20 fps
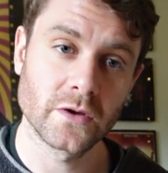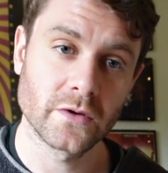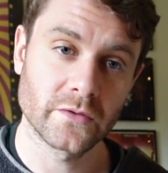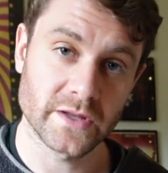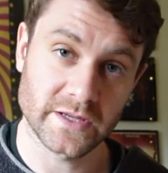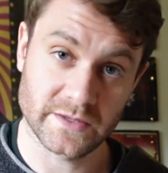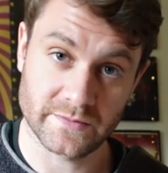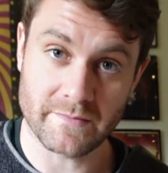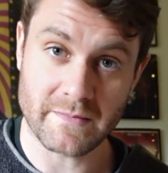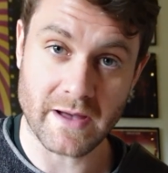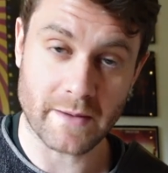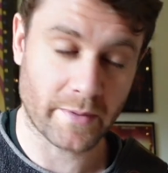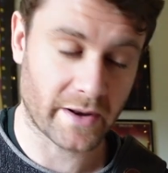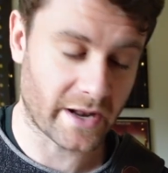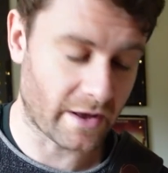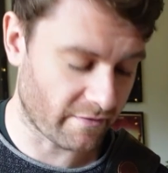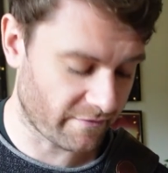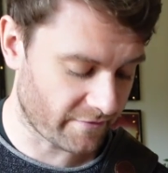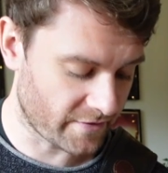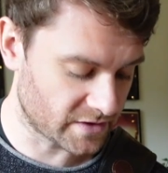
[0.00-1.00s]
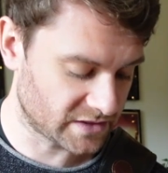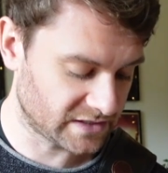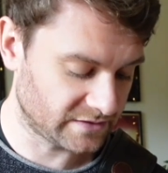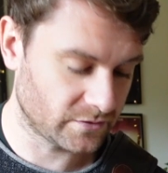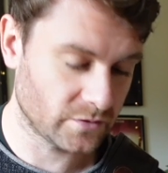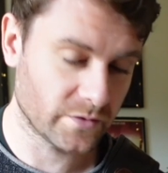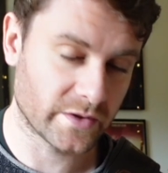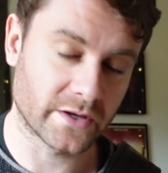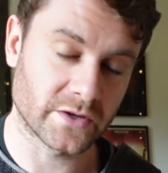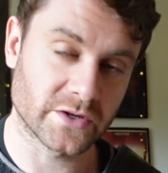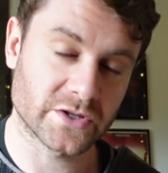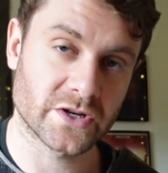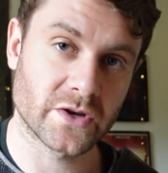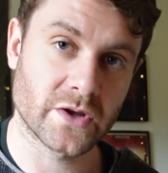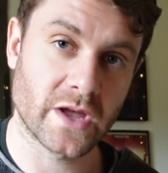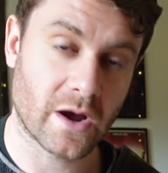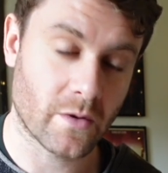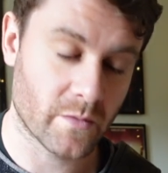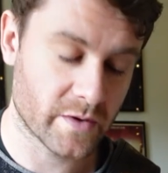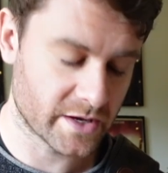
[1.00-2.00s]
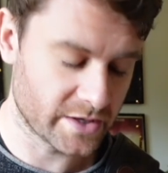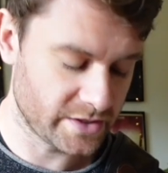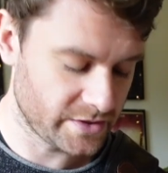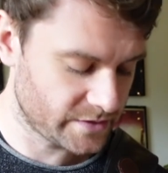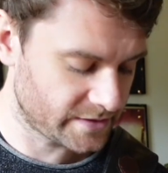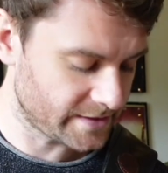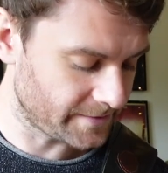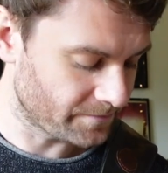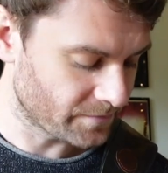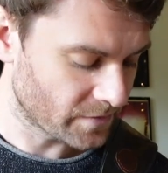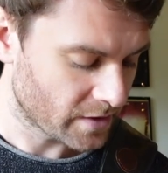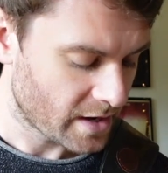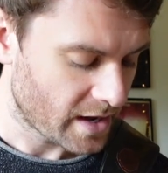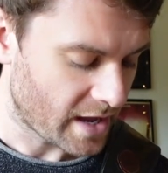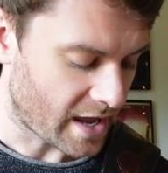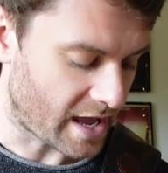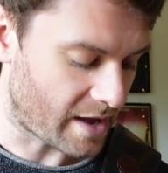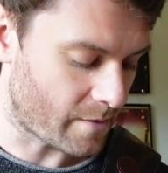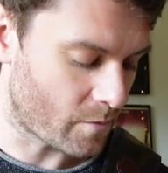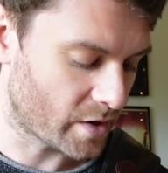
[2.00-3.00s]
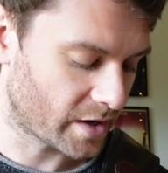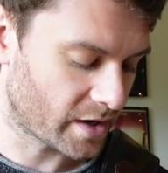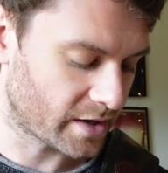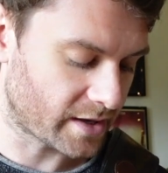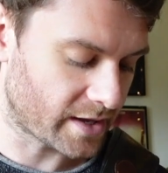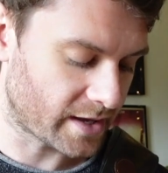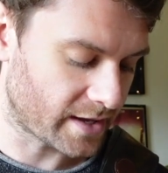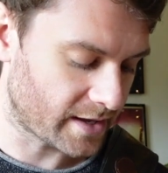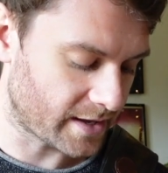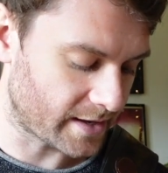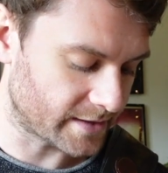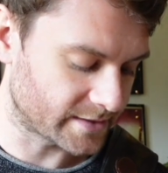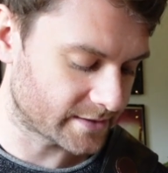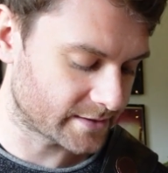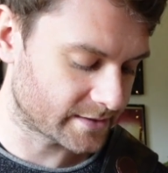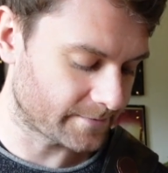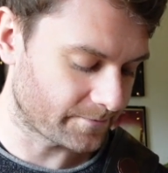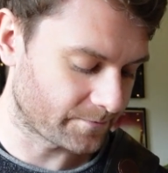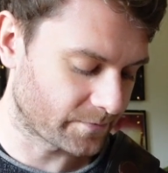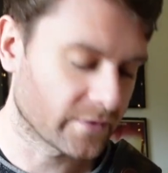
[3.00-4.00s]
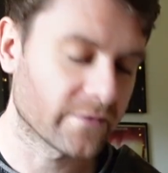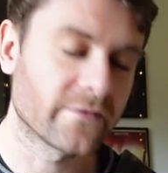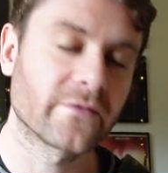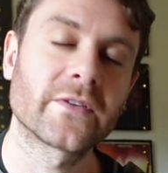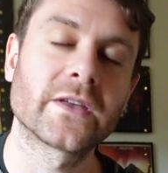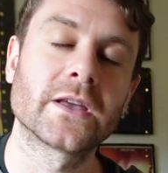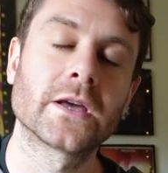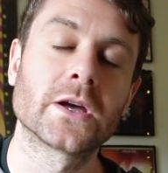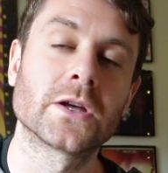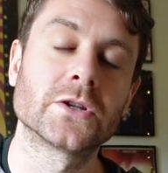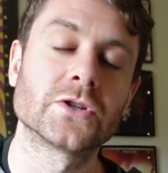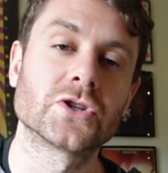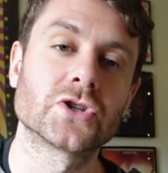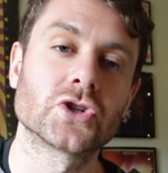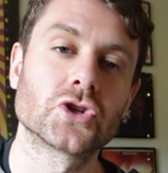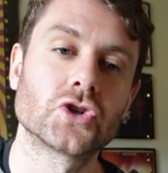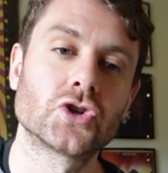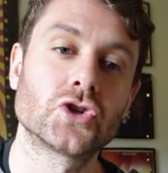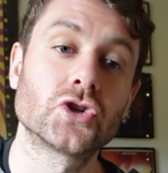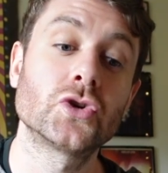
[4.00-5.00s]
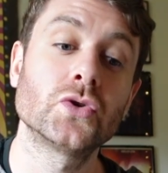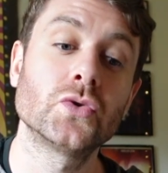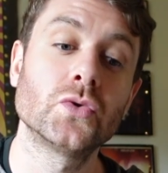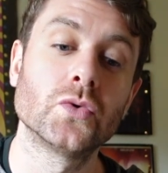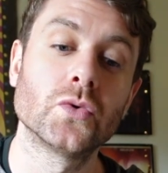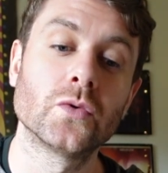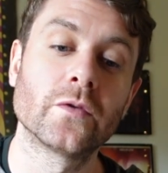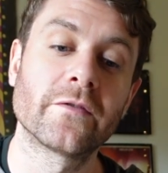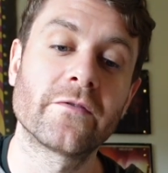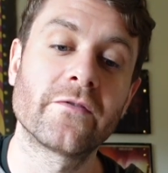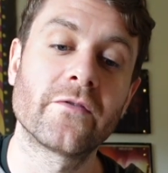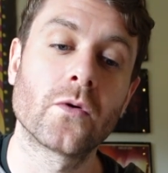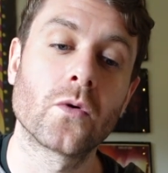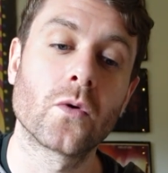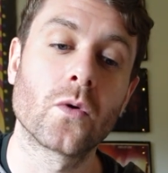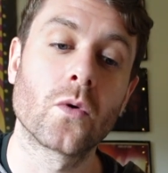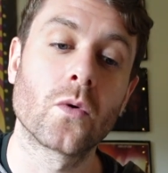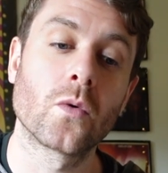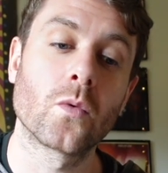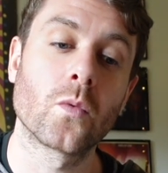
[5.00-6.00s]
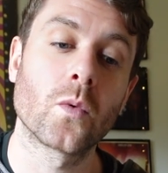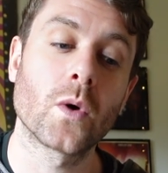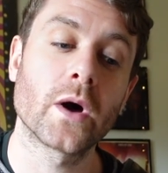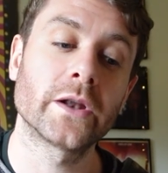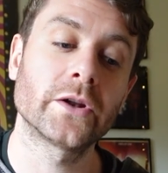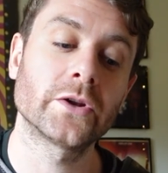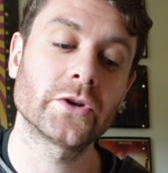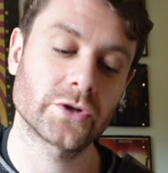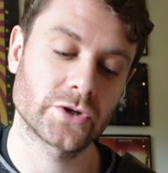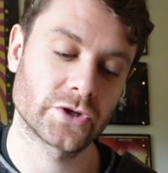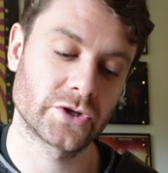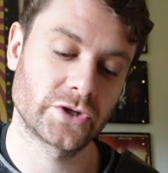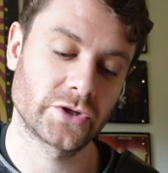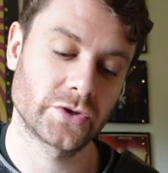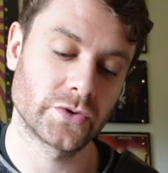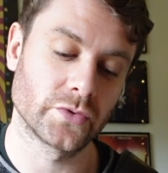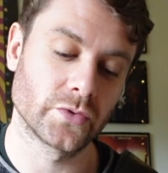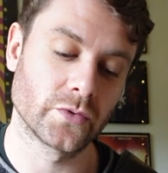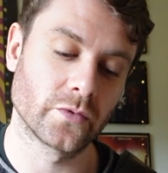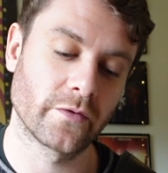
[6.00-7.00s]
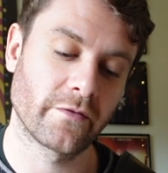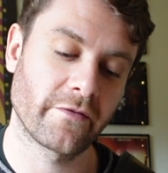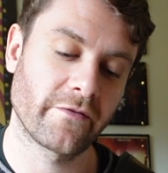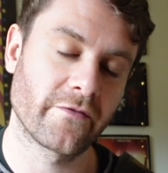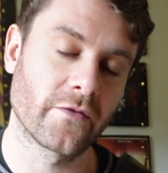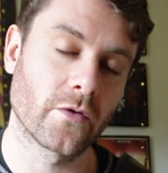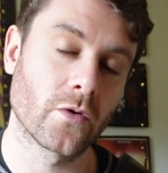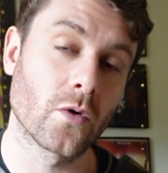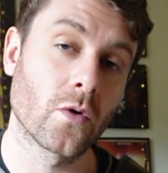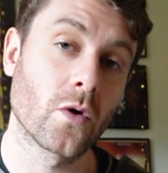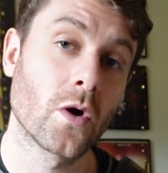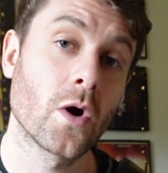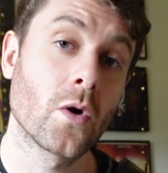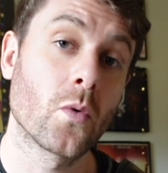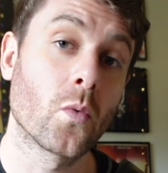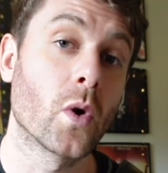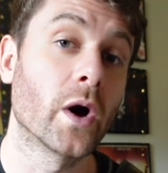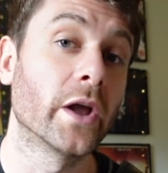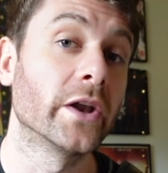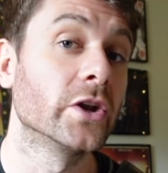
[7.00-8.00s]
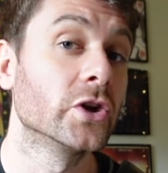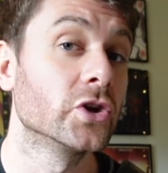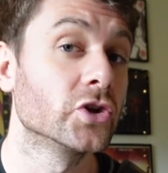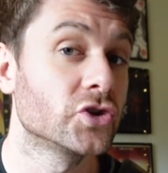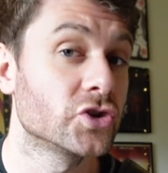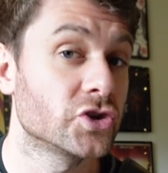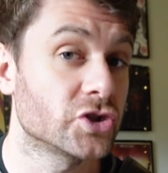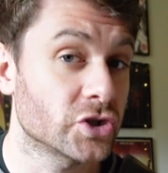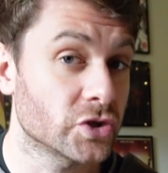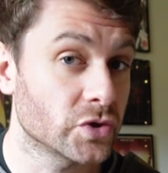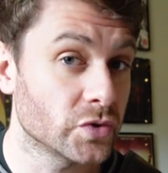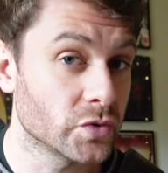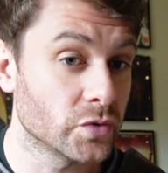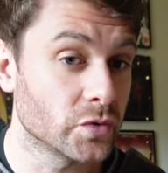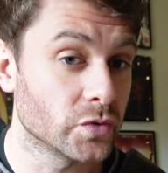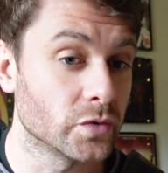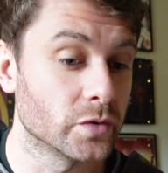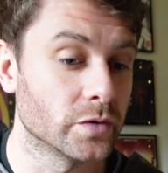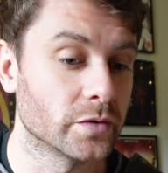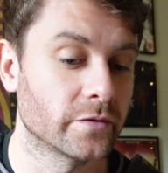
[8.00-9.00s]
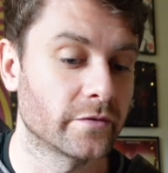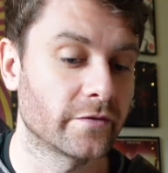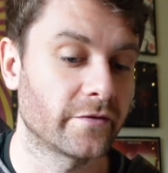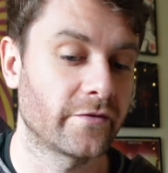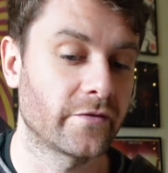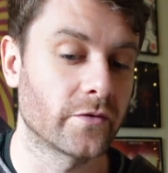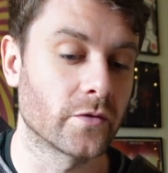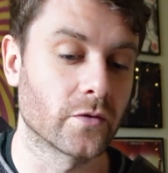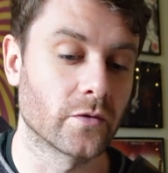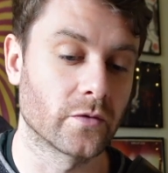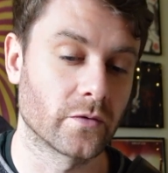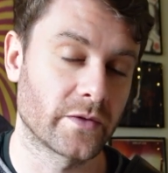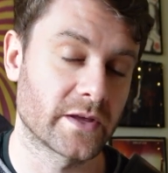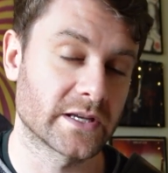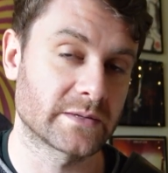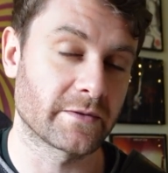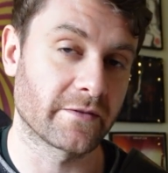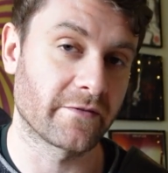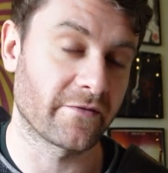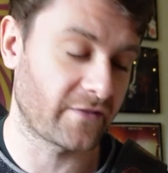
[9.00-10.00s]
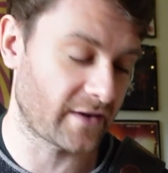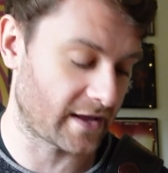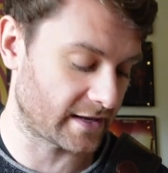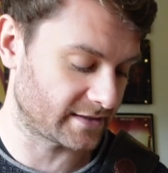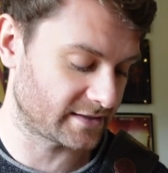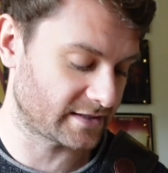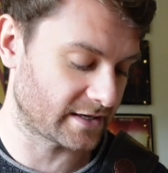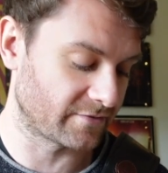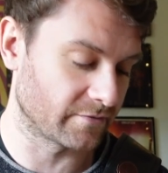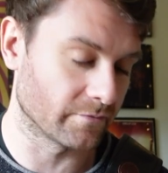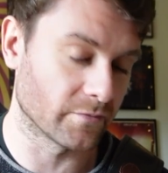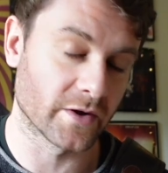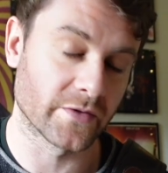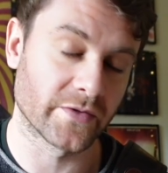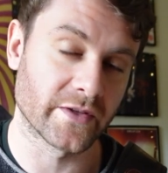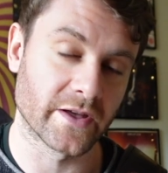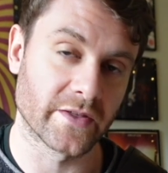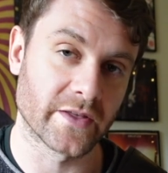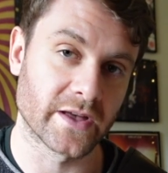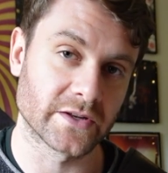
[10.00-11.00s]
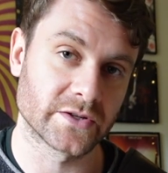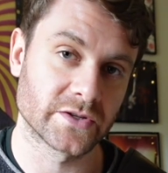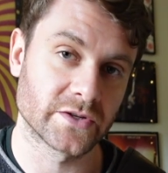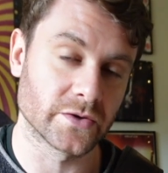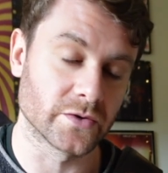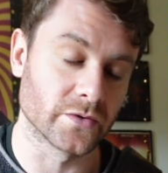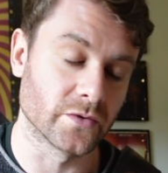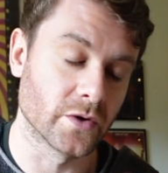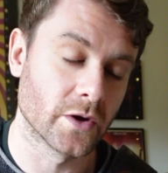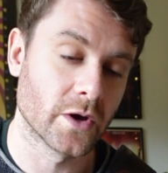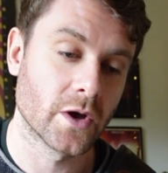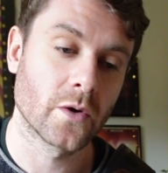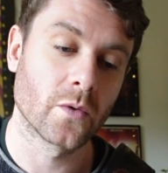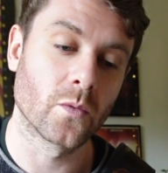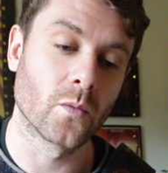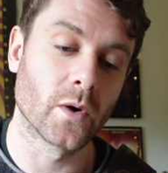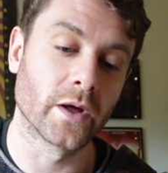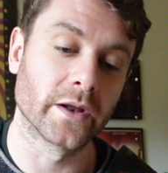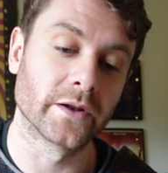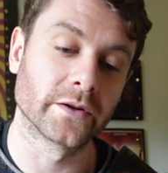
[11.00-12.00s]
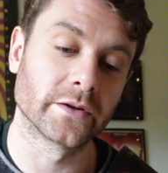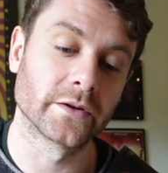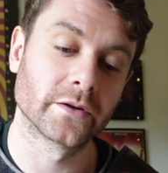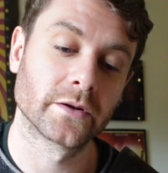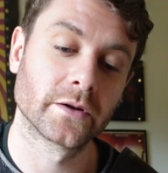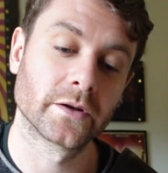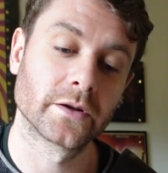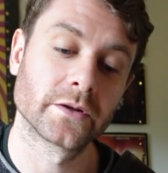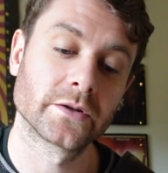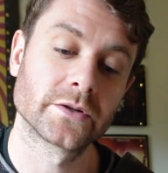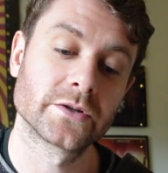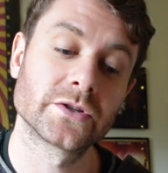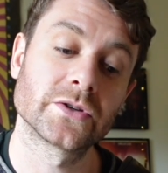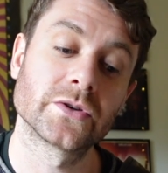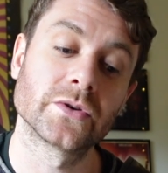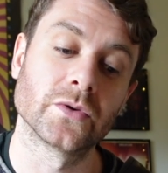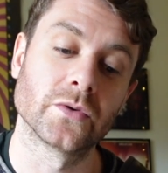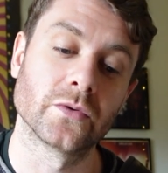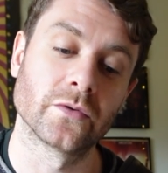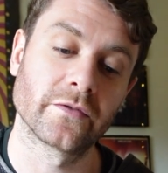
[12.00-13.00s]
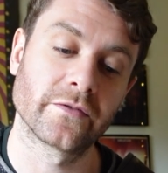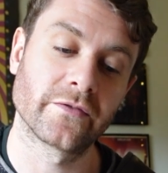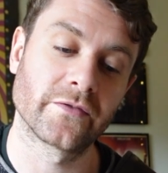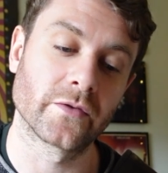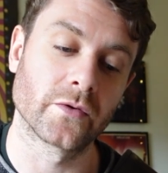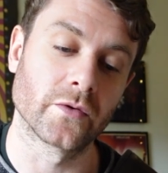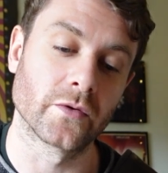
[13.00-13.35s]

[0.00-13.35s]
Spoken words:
Let's map it out first of all, then I'll show you how we can use it. And we're going to hit fingers 2, 4, 1, 2, 4, 1, 2, 4. That's my flat 7 right there, that 2, 1, 2, 4.